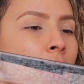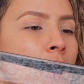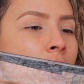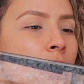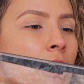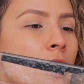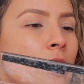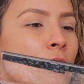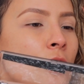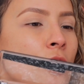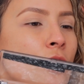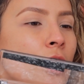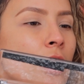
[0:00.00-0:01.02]
I did kind of
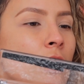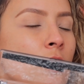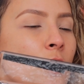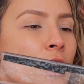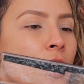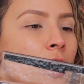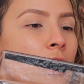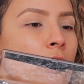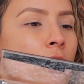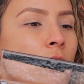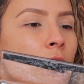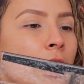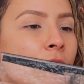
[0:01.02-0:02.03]
want to try this, but I think it's
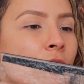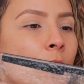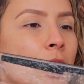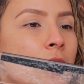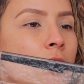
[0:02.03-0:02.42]
too light for my